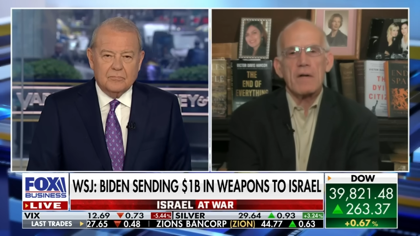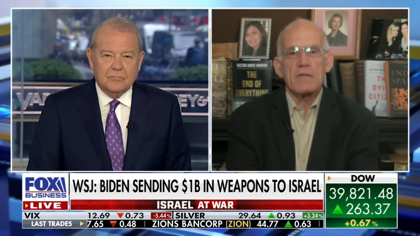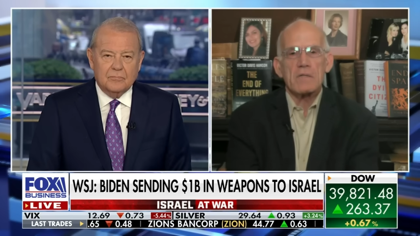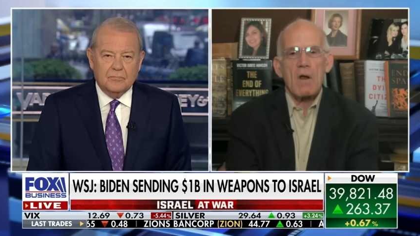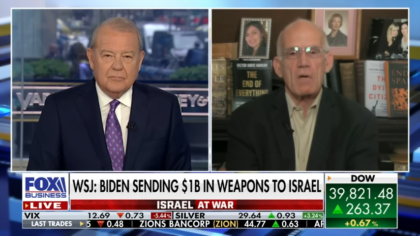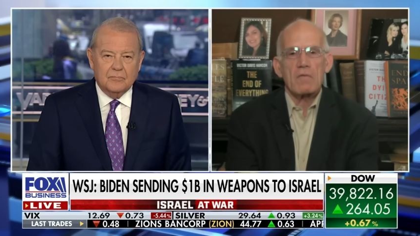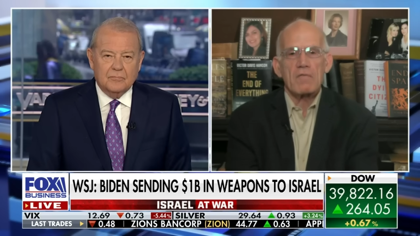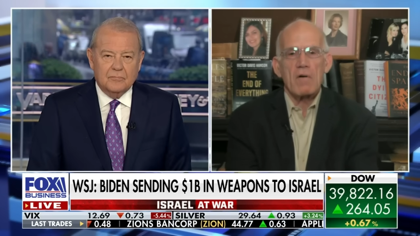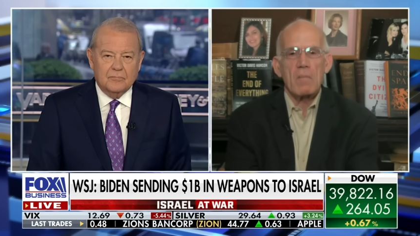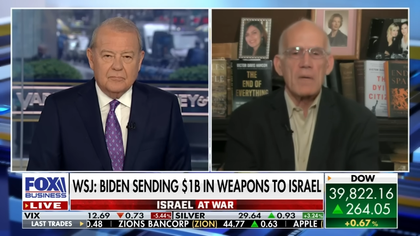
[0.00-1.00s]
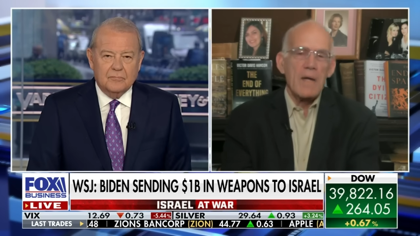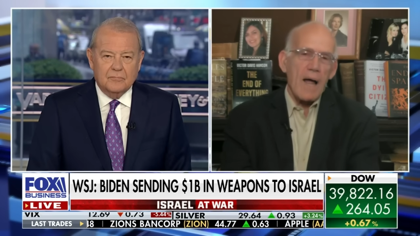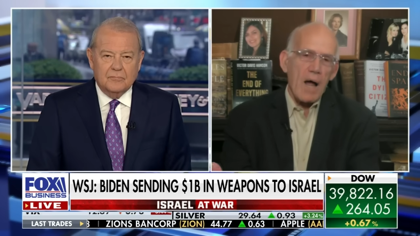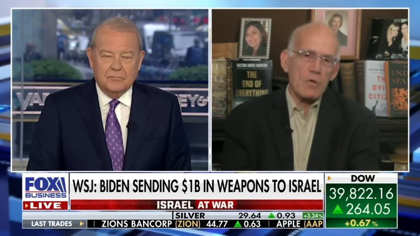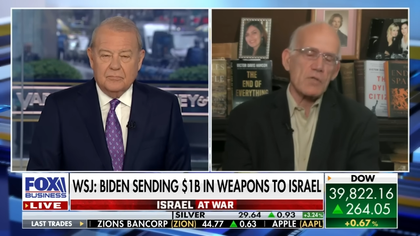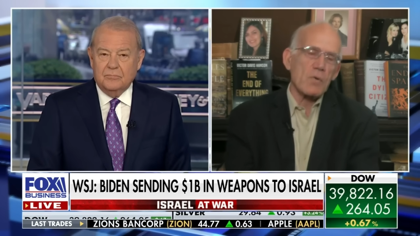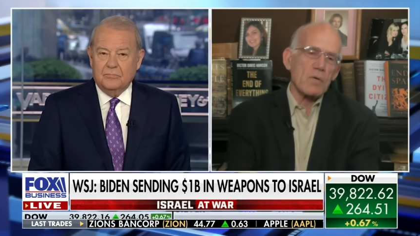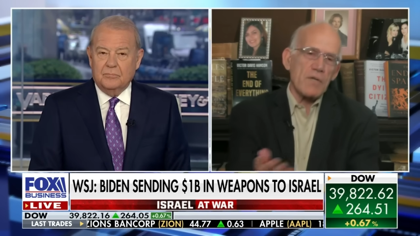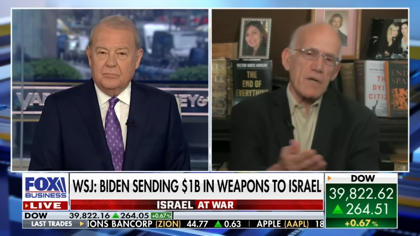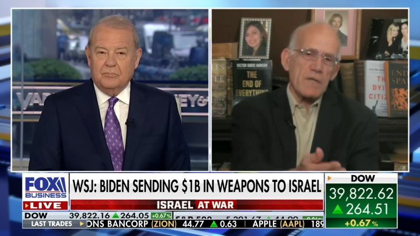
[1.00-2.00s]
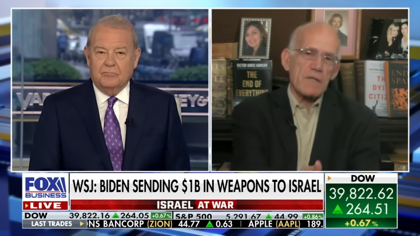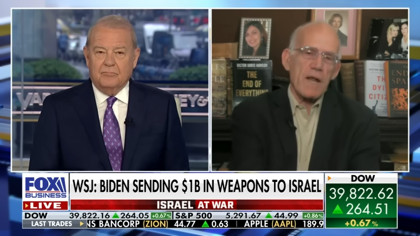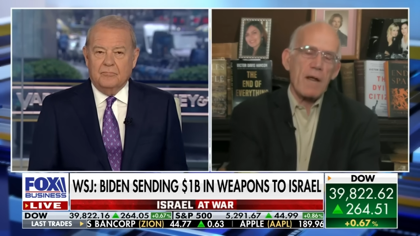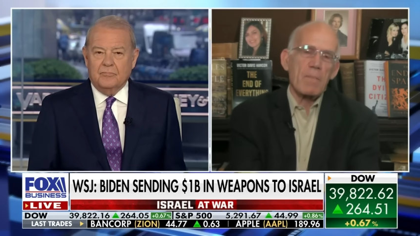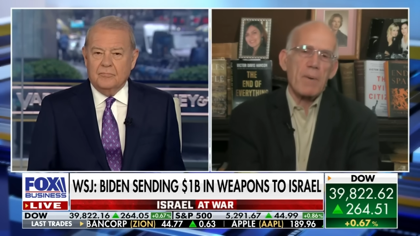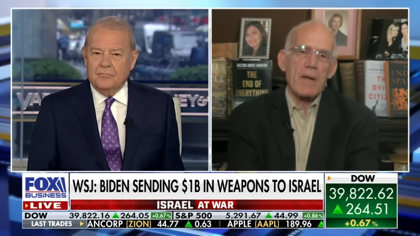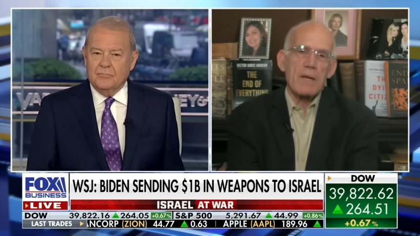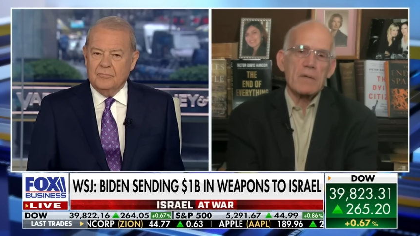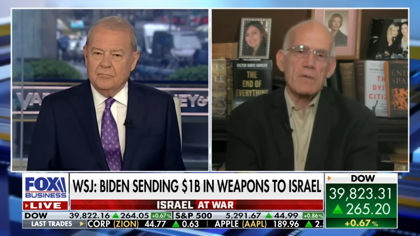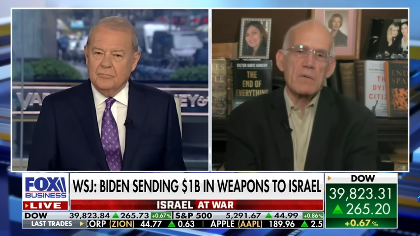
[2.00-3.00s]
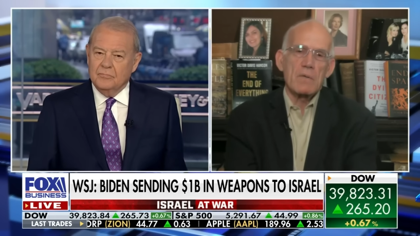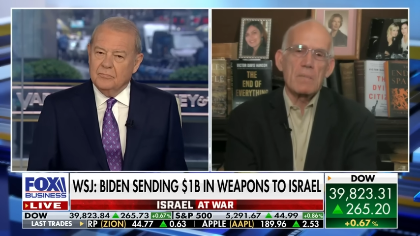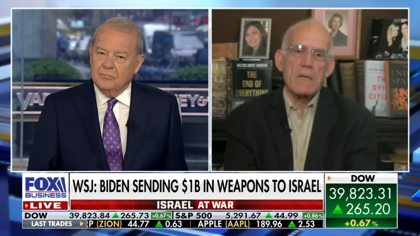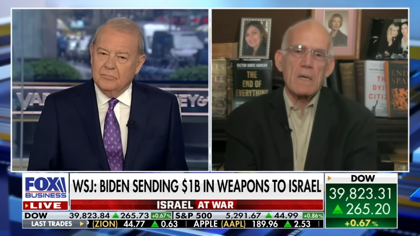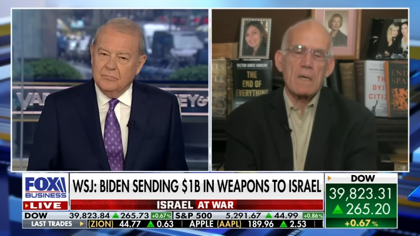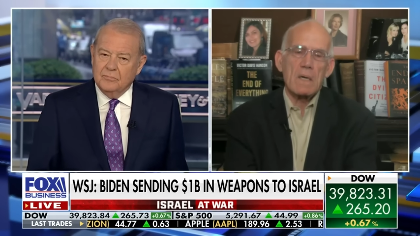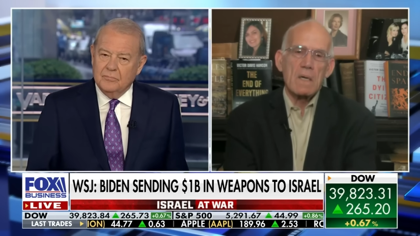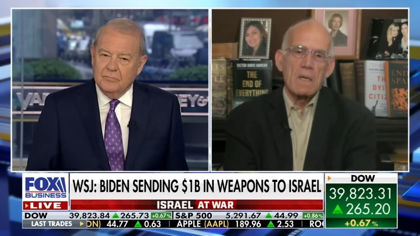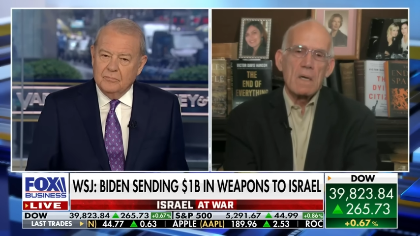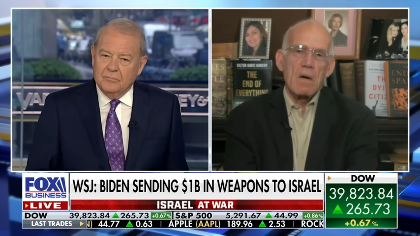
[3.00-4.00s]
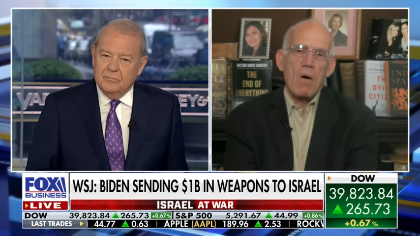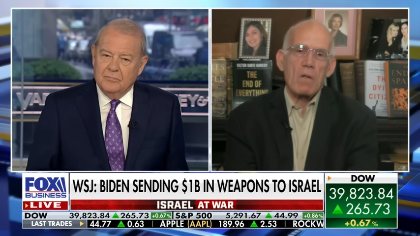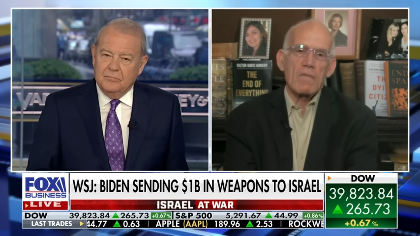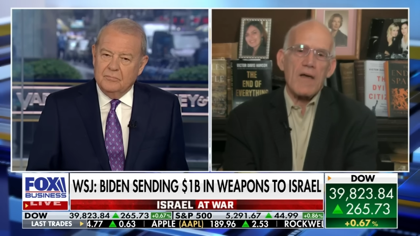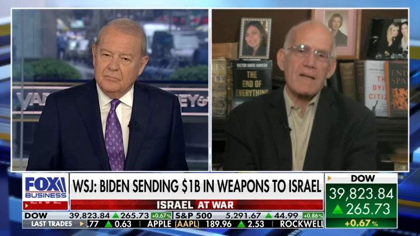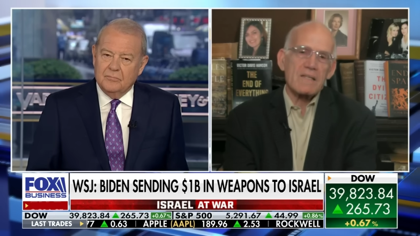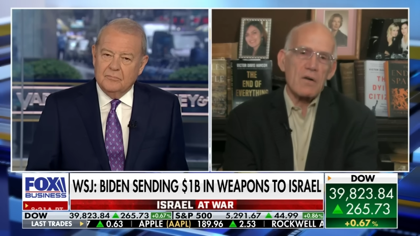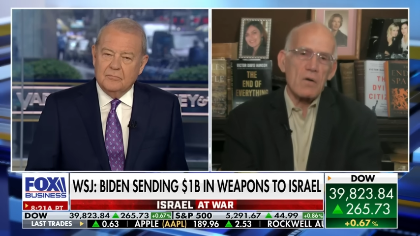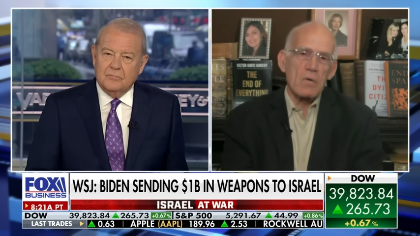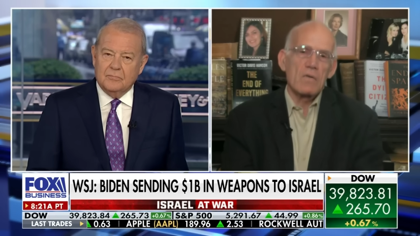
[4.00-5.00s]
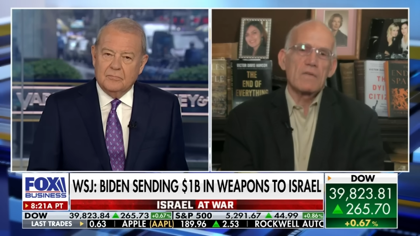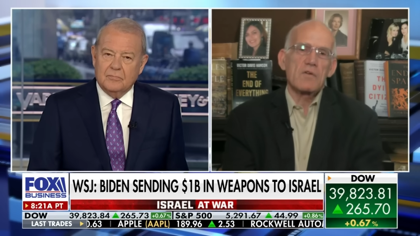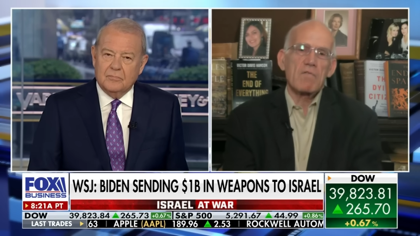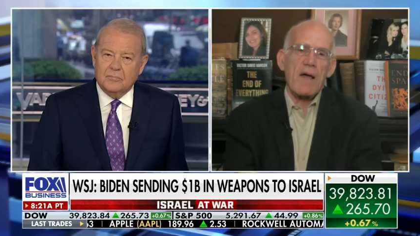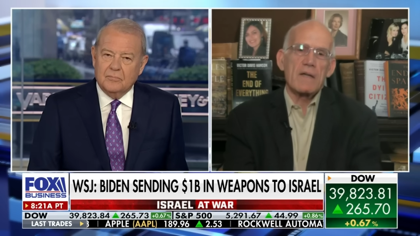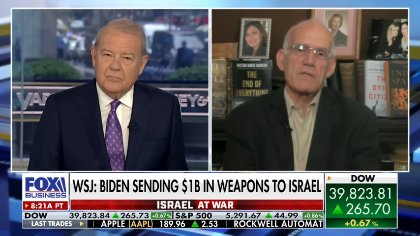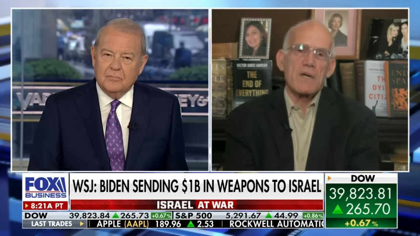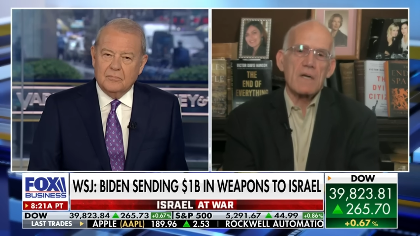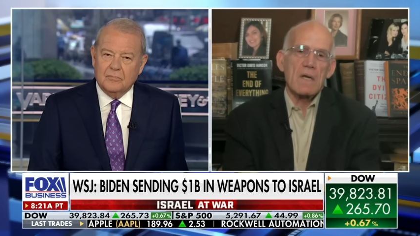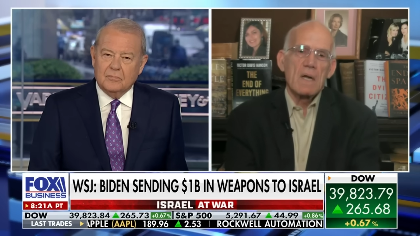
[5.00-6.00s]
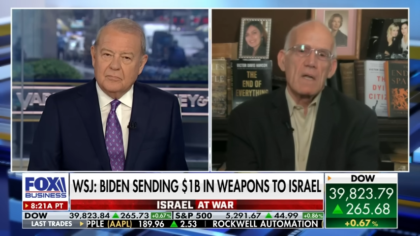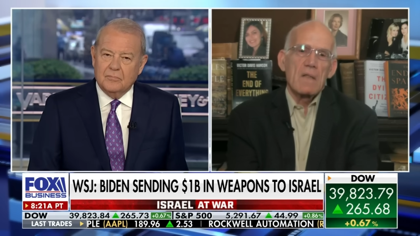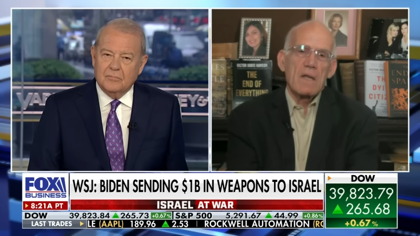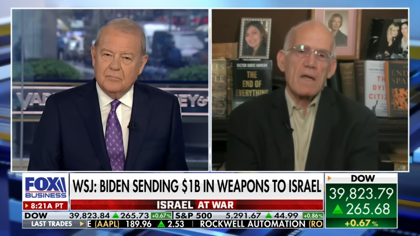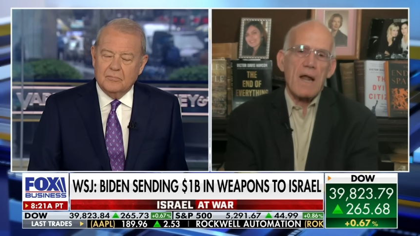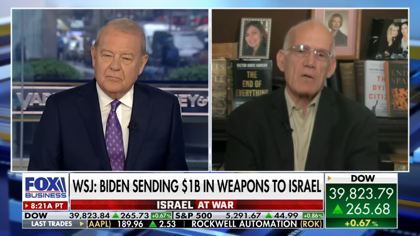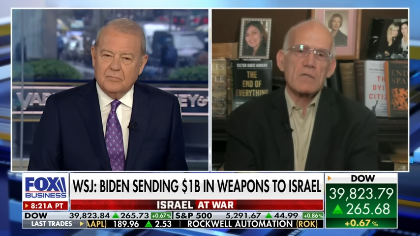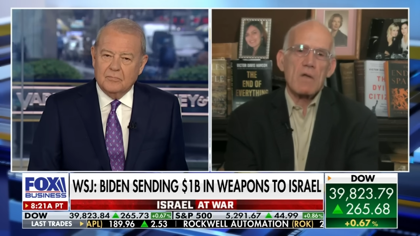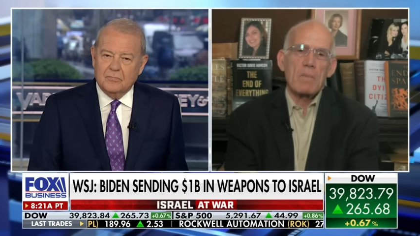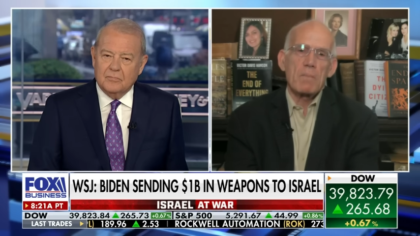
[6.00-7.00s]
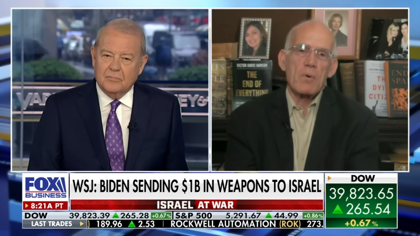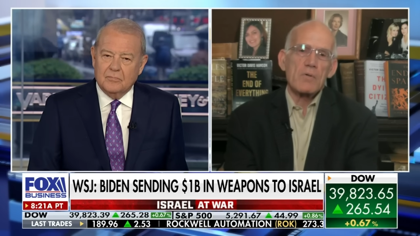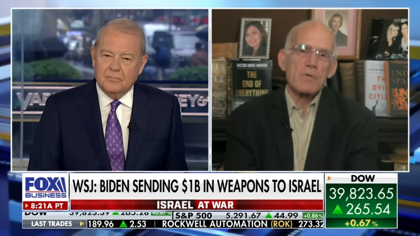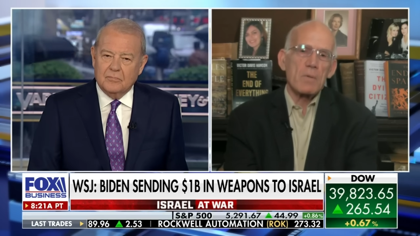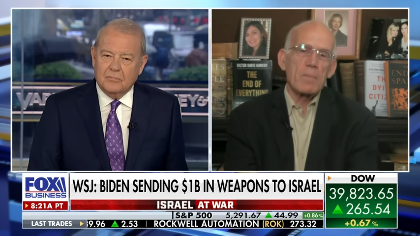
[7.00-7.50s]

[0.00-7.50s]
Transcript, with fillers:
Speaker 1: against Donald Trump, outsourcing his campaign to the media. All of that is in lieu of a strategy that counts on personal